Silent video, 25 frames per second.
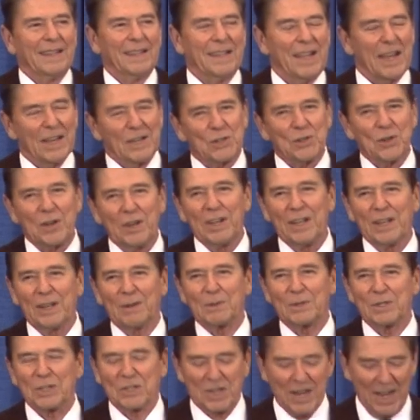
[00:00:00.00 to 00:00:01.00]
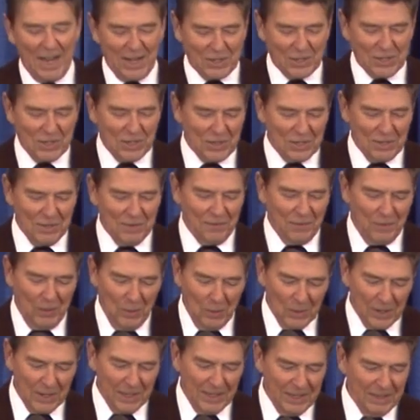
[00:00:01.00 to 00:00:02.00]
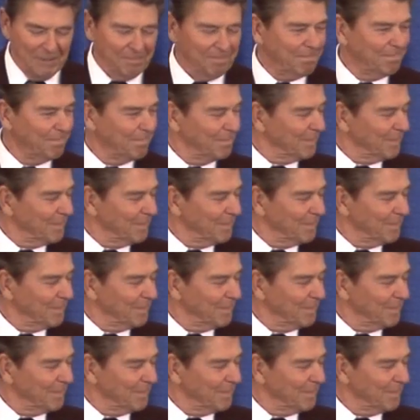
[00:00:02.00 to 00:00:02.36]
yesterday it was Texas and Florida,